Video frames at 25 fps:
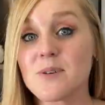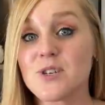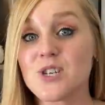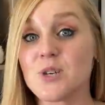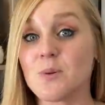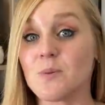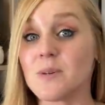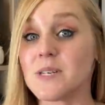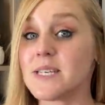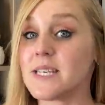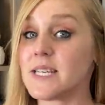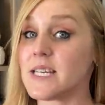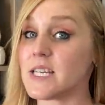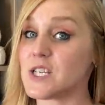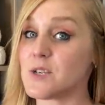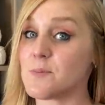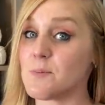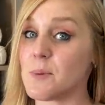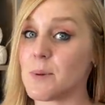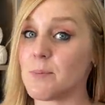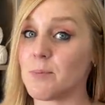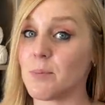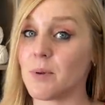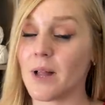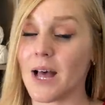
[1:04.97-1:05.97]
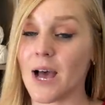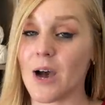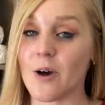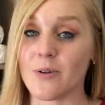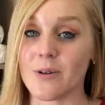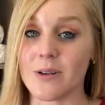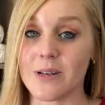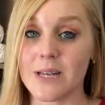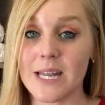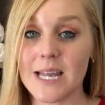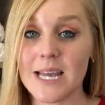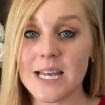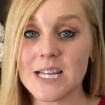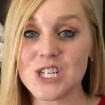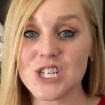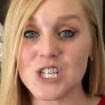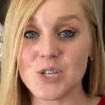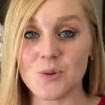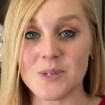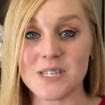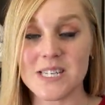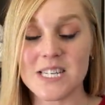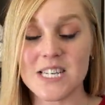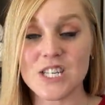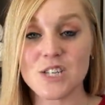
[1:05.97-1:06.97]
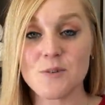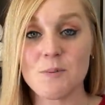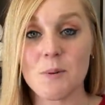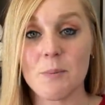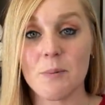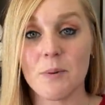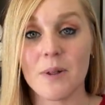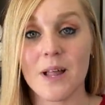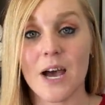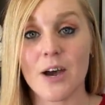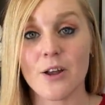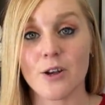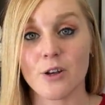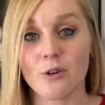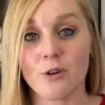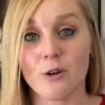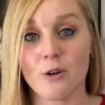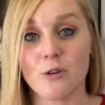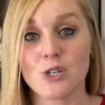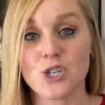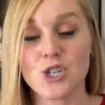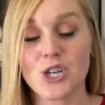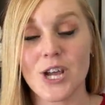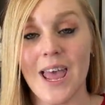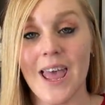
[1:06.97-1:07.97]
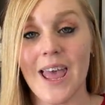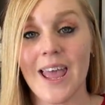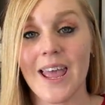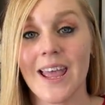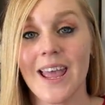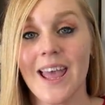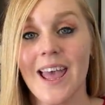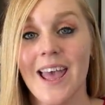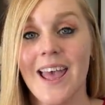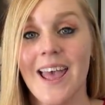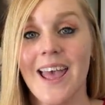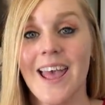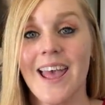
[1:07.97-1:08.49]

She would teach people how to knit. She would teach people how to crochet.